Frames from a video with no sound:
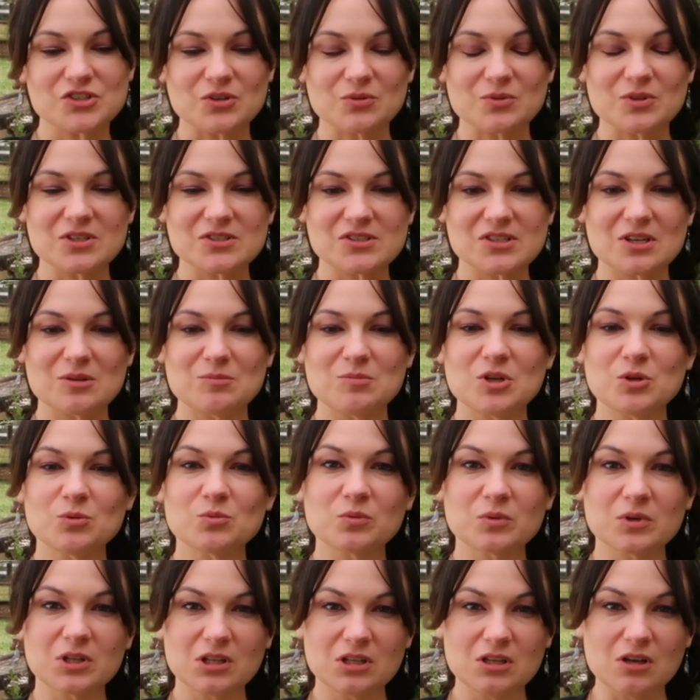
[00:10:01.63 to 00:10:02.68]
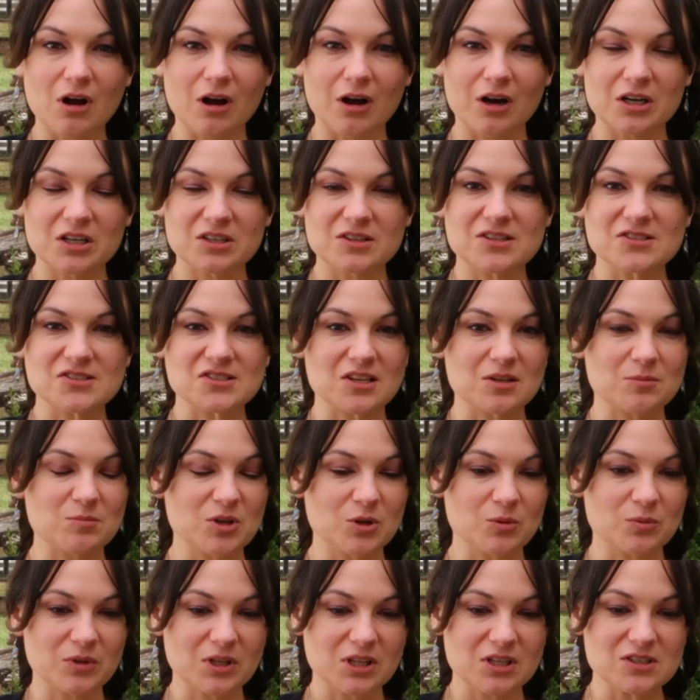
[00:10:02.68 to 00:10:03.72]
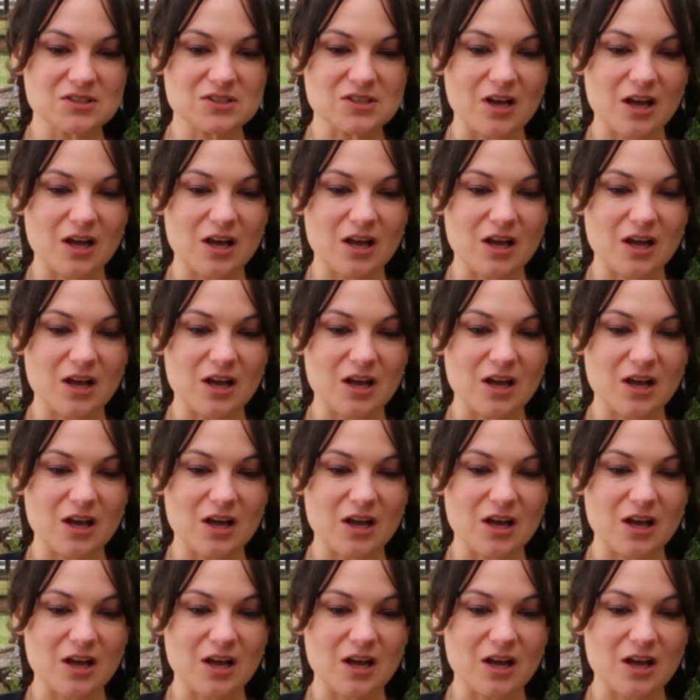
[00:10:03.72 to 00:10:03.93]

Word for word: So this can be really hard, this can be really